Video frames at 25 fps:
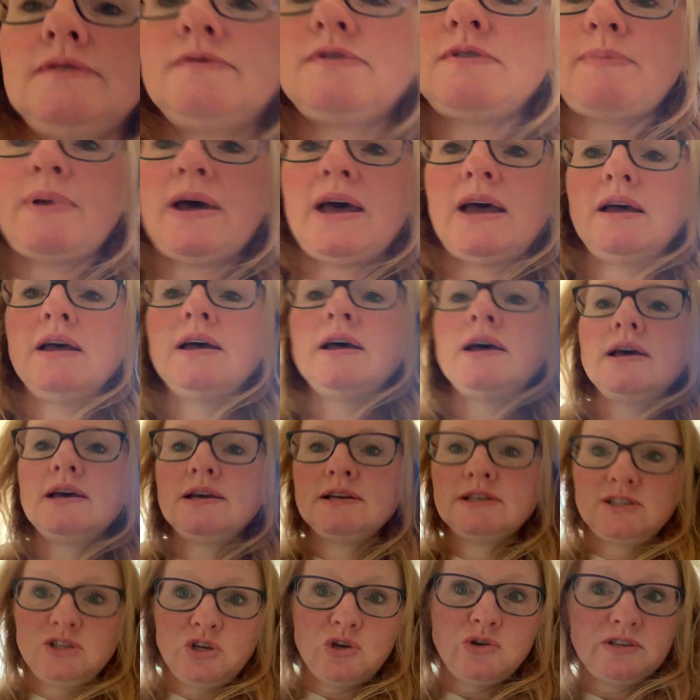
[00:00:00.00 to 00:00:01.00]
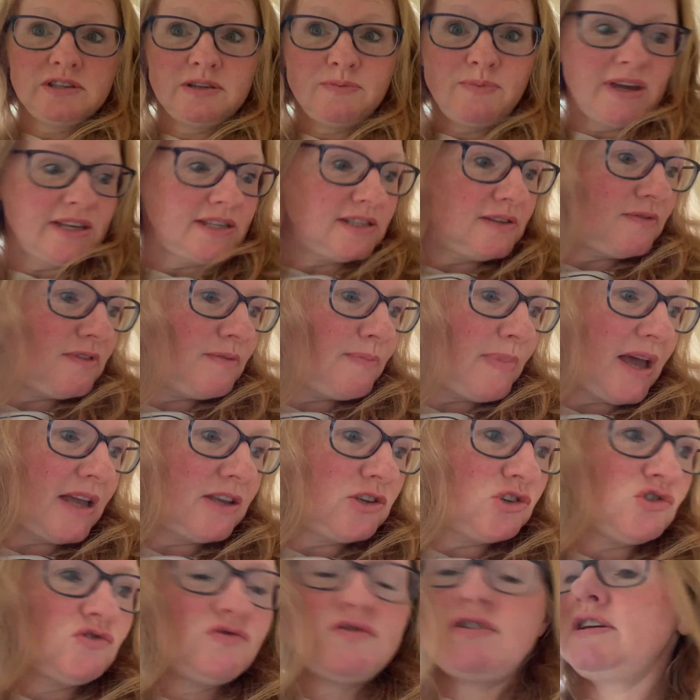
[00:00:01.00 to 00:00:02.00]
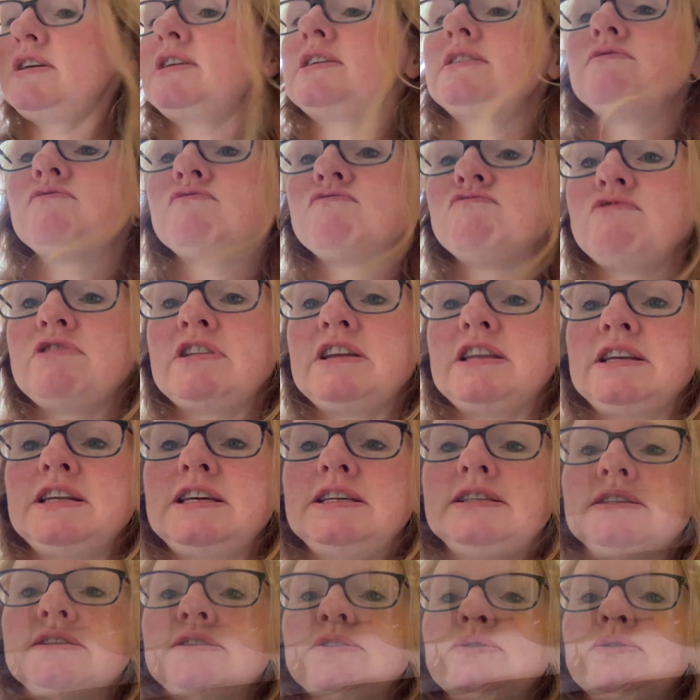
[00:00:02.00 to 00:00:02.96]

of the pantry. It really needs a